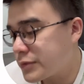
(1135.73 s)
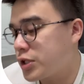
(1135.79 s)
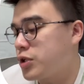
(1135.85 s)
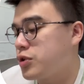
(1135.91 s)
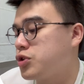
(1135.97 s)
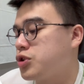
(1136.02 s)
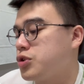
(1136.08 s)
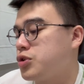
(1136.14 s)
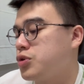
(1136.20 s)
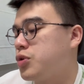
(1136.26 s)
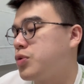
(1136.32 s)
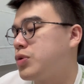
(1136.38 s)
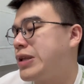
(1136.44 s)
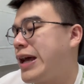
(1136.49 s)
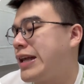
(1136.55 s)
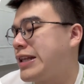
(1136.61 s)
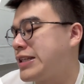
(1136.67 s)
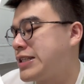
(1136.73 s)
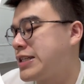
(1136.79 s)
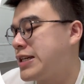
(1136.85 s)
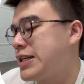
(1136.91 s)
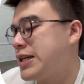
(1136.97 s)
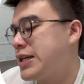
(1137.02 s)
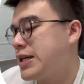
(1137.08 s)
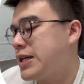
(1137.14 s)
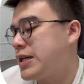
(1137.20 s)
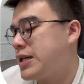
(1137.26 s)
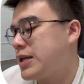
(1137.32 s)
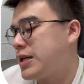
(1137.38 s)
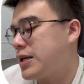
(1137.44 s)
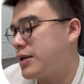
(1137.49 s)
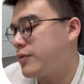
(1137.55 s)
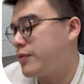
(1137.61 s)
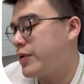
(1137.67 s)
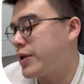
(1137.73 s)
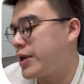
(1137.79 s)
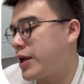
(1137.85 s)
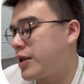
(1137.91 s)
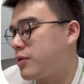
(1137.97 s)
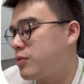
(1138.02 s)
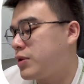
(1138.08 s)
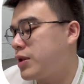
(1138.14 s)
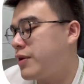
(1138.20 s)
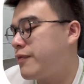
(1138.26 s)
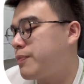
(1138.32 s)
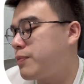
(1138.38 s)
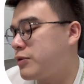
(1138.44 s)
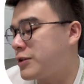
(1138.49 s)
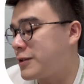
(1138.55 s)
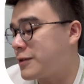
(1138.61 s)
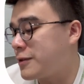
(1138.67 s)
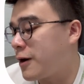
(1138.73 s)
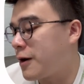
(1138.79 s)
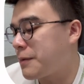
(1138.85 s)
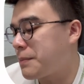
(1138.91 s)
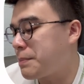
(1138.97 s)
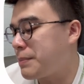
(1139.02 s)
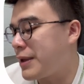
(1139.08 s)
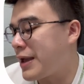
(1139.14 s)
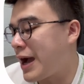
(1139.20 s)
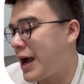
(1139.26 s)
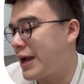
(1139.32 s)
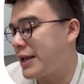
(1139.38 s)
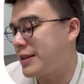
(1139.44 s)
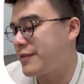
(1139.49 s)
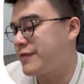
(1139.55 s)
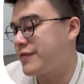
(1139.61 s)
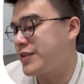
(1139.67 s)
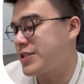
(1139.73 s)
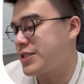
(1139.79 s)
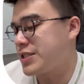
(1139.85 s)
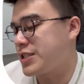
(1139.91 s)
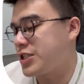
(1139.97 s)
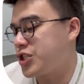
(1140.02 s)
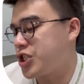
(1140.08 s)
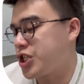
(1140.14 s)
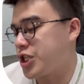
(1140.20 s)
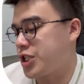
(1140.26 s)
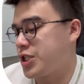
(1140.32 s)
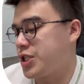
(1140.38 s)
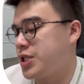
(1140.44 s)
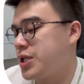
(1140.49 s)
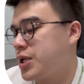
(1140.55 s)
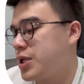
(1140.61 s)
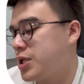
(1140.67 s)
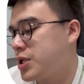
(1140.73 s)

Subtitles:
you should know that we can only put the dot behind the first digit.